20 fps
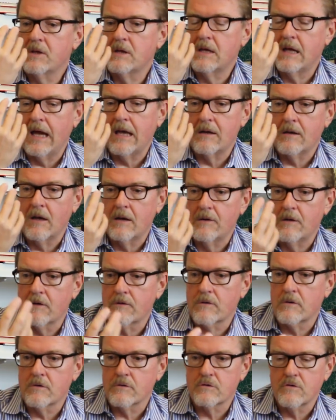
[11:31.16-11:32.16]
get
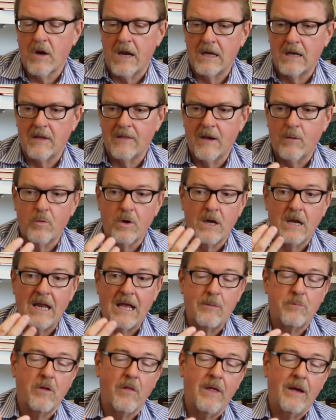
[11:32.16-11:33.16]
additional training that would
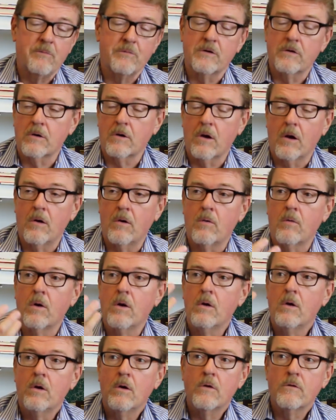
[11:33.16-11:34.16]
enable them to go
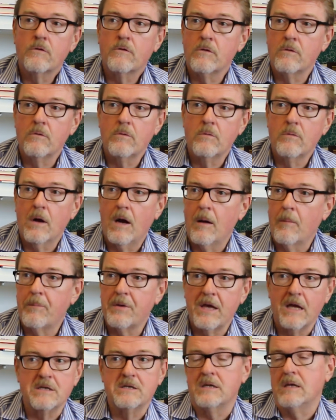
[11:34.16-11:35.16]
to
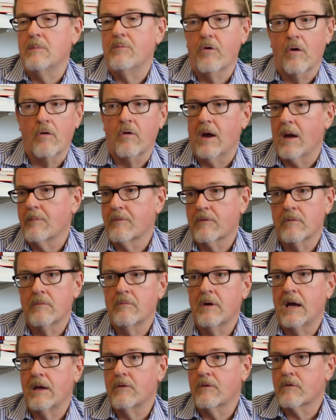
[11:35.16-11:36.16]
PhD programs,
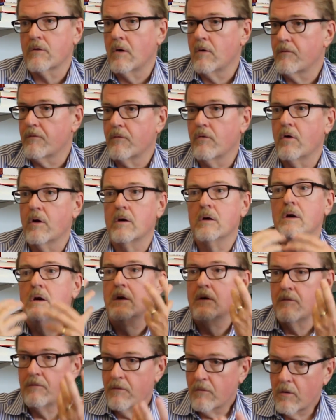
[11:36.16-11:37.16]
right? So
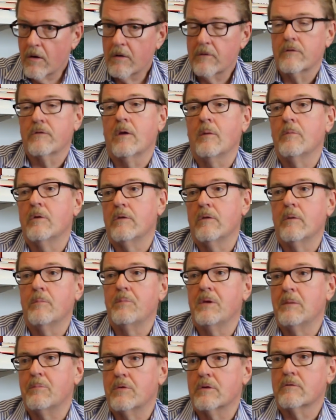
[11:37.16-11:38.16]
for some of the
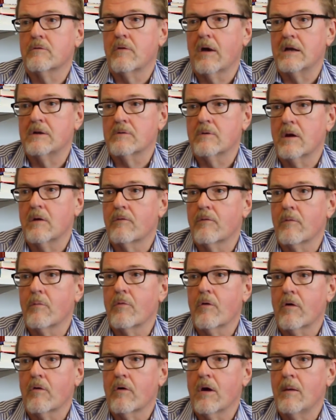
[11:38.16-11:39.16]
people graduating from the
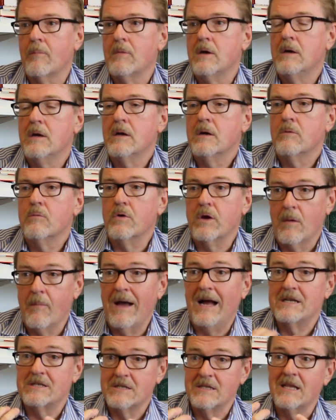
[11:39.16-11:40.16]
program, we
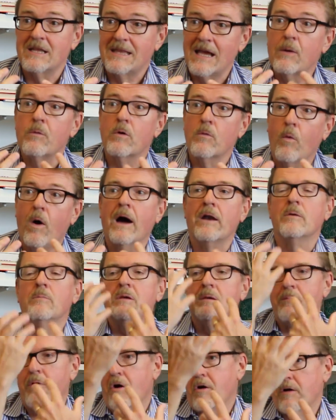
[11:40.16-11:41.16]
imagine that they would want to
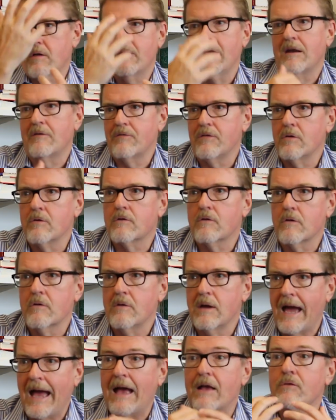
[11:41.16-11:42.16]
be part of that
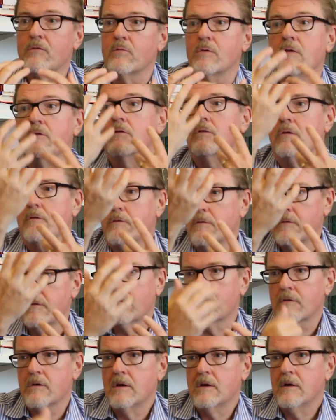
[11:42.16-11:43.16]
future as
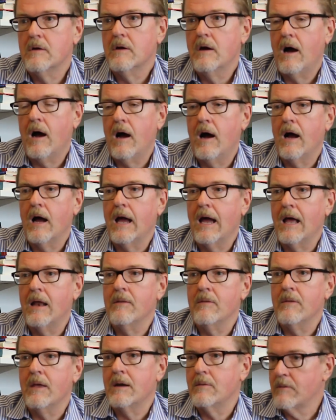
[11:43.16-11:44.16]
researchers
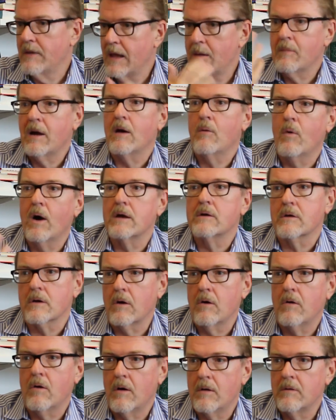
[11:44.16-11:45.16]
and that they might want to
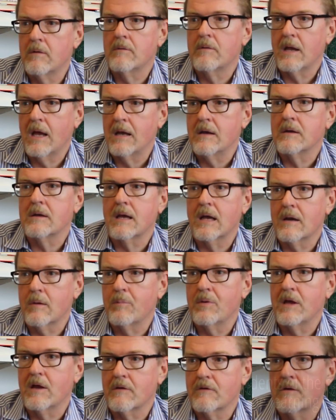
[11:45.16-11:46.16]
go on and get a
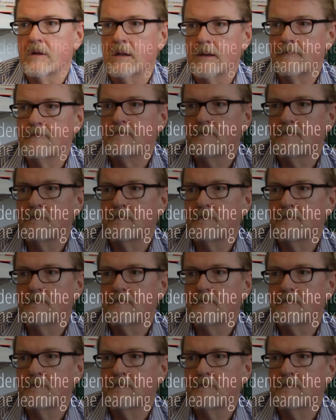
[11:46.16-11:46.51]
PhD.